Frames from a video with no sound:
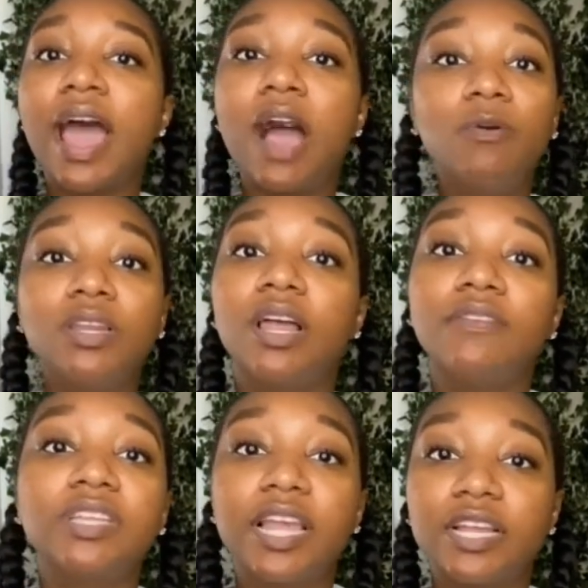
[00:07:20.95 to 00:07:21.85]
I would
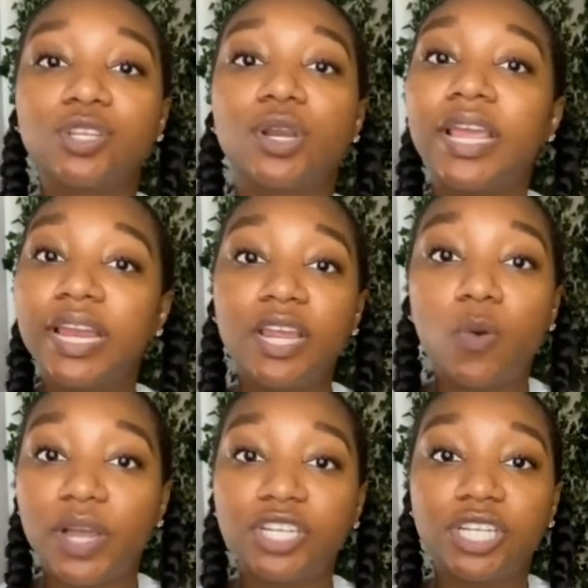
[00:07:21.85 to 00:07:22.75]
love to answer any
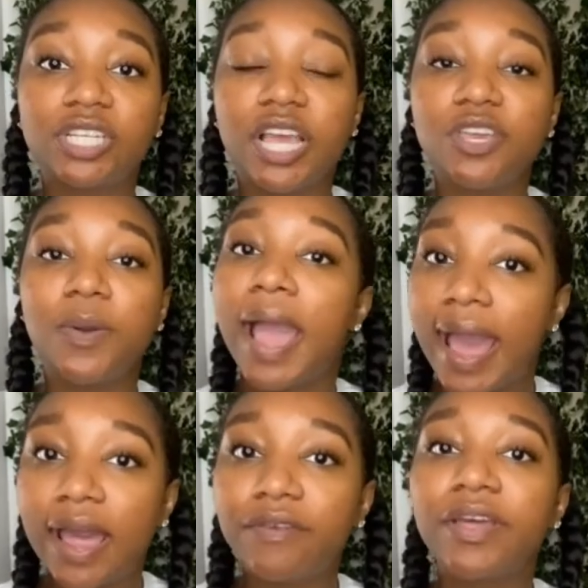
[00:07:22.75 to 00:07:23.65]
questions that you
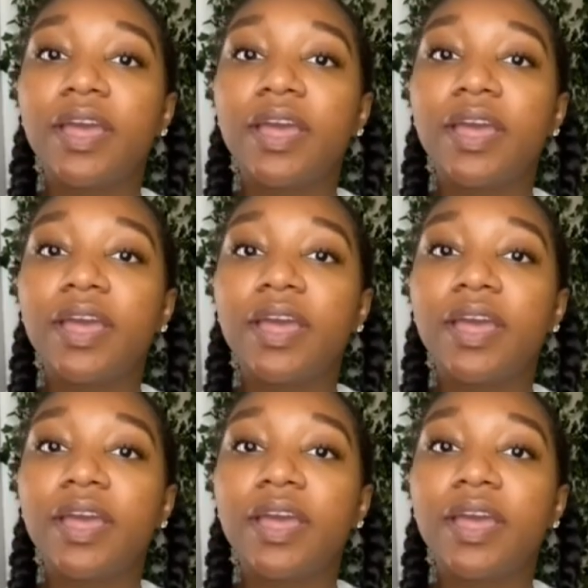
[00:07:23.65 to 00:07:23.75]
have.